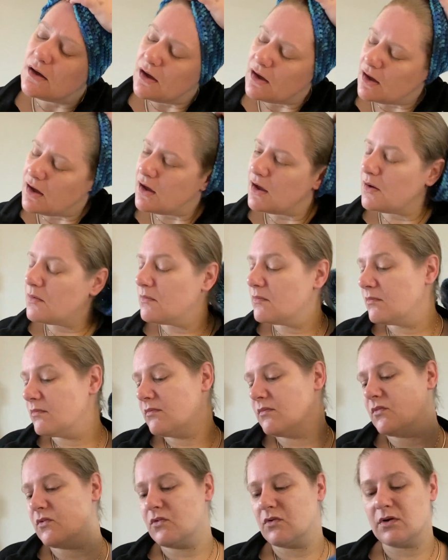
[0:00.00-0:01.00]

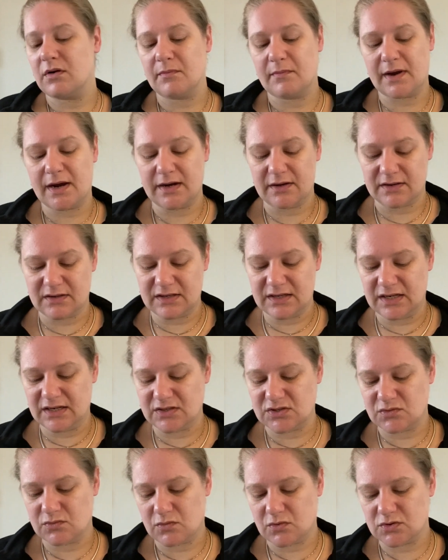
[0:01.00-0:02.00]
Or I might need
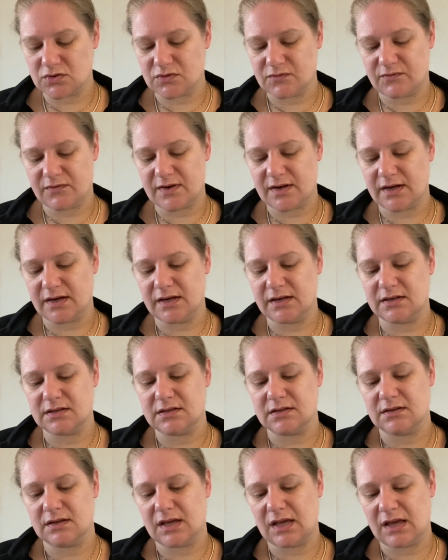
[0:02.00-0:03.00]
to want to find
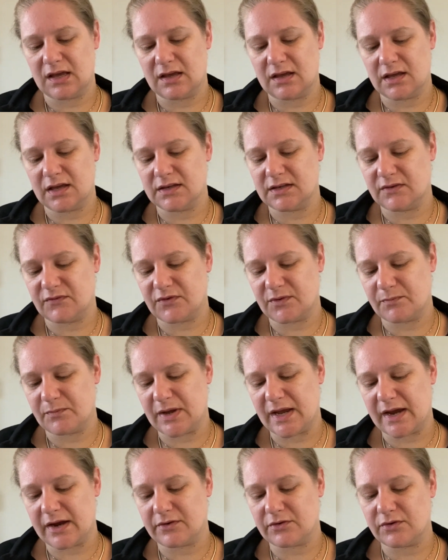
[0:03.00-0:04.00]
a different
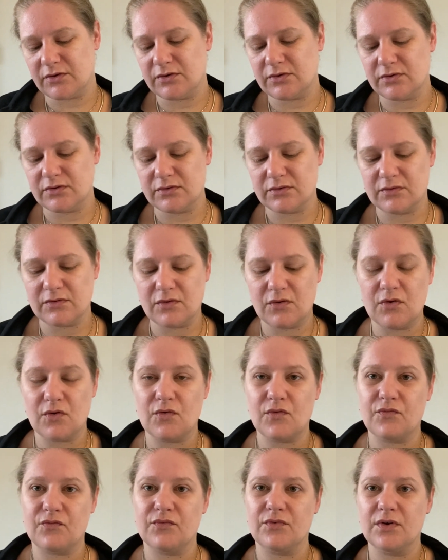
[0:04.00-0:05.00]
pattern
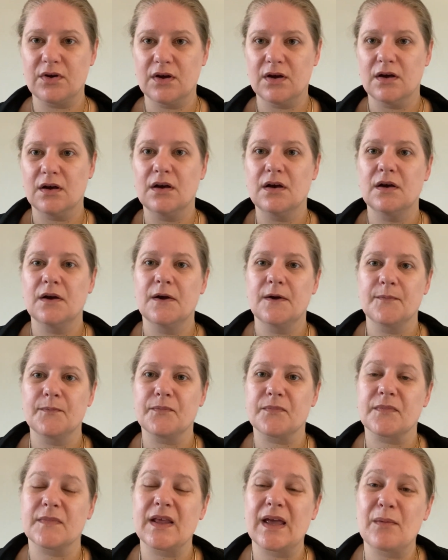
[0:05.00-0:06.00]
of
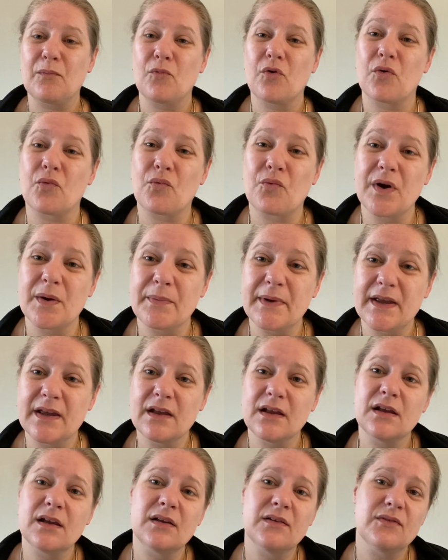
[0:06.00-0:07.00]
a more
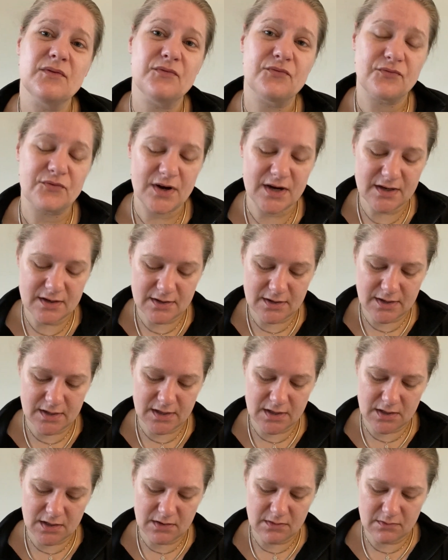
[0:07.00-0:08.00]
ribbing
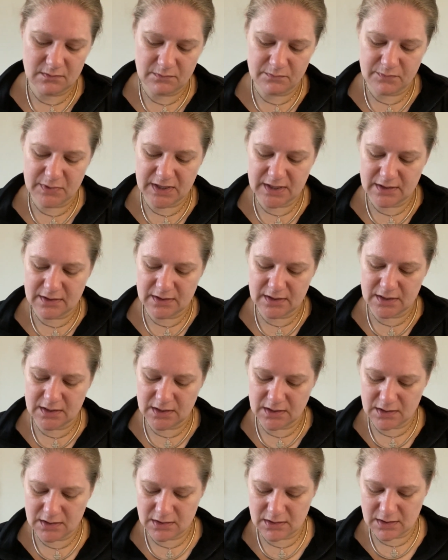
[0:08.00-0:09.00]
friendly
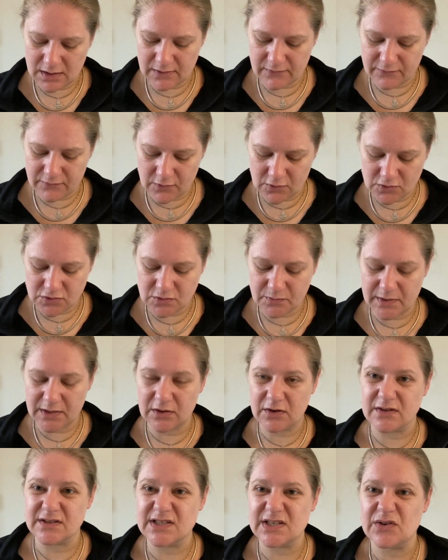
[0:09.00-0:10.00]
beanie. I've also been
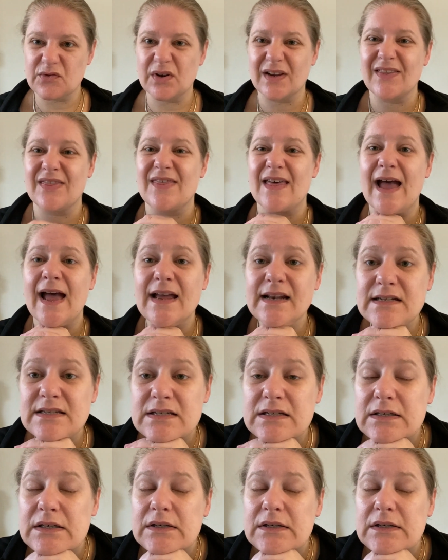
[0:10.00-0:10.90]
considering that.